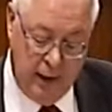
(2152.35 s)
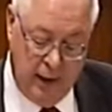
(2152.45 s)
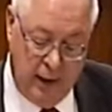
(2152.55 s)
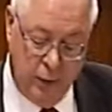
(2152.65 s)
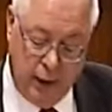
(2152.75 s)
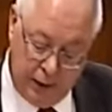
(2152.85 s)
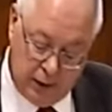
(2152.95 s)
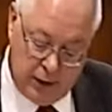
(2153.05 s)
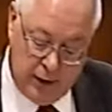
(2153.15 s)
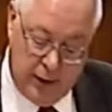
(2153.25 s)
and whilst
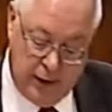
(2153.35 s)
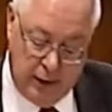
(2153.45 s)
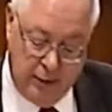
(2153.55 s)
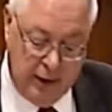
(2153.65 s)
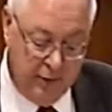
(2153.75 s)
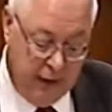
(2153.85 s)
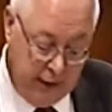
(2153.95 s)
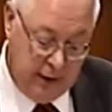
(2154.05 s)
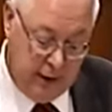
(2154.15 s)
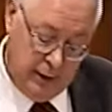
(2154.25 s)
it's been a very
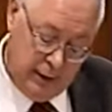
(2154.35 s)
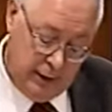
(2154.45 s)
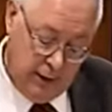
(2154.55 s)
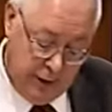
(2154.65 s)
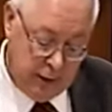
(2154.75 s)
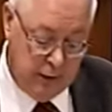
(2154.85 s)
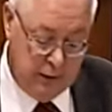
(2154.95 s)
difficult